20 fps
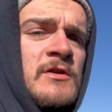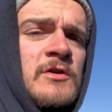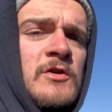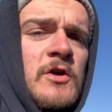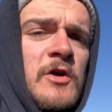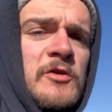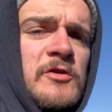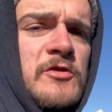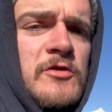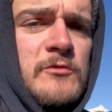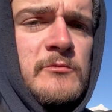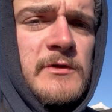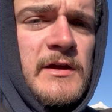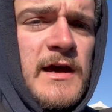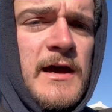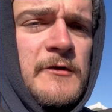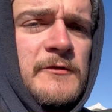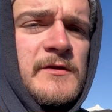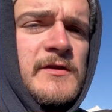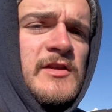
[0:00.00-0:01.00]
Connor's jumped
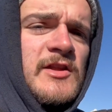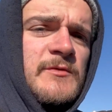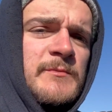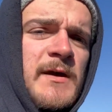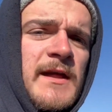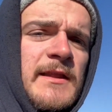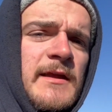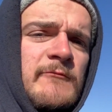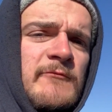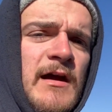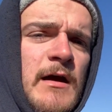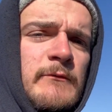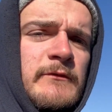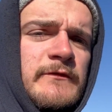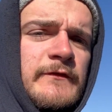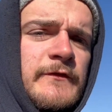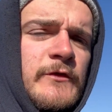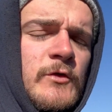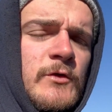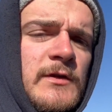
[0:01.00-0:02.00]
down, span them round
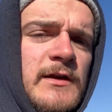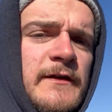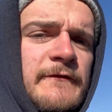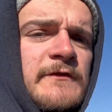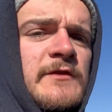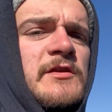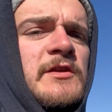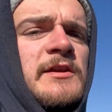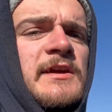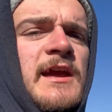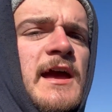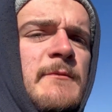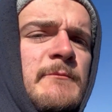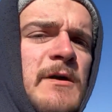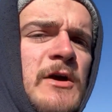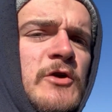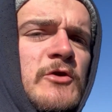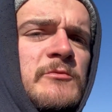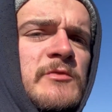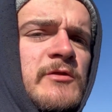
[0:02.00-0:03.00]
with the forklift. He's going to get them
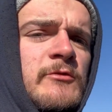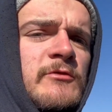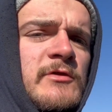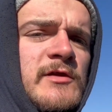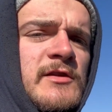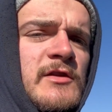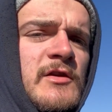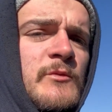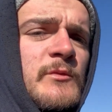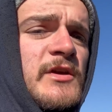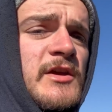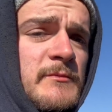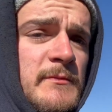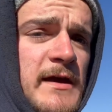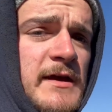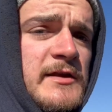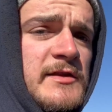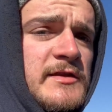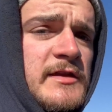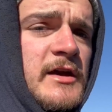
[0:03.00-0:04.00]
back up to us and we can
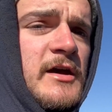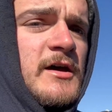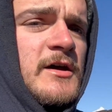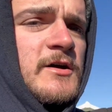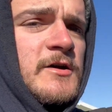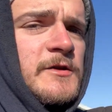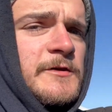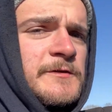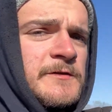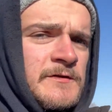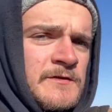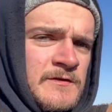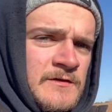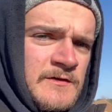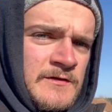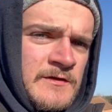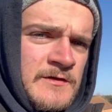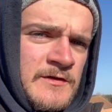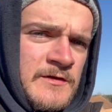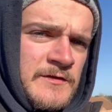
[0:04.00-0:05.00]
make a start on
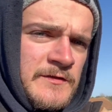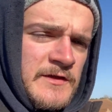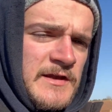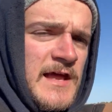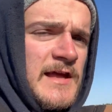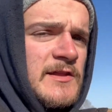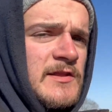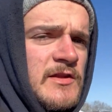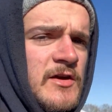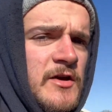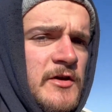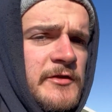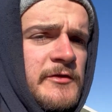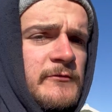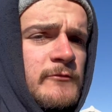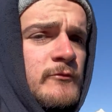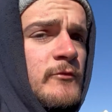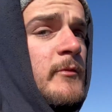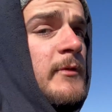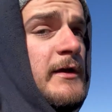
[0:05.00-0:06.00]
the next side.
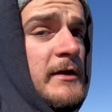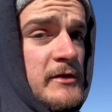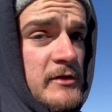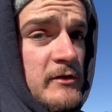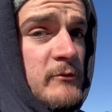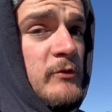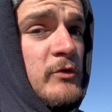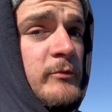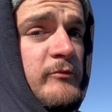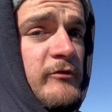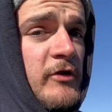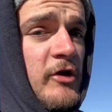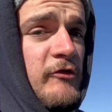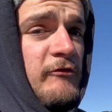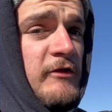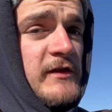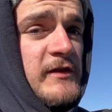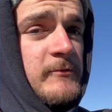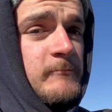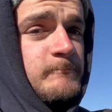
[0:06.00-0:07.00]
We're making some good
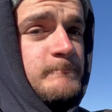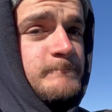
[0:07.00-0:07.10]
progress.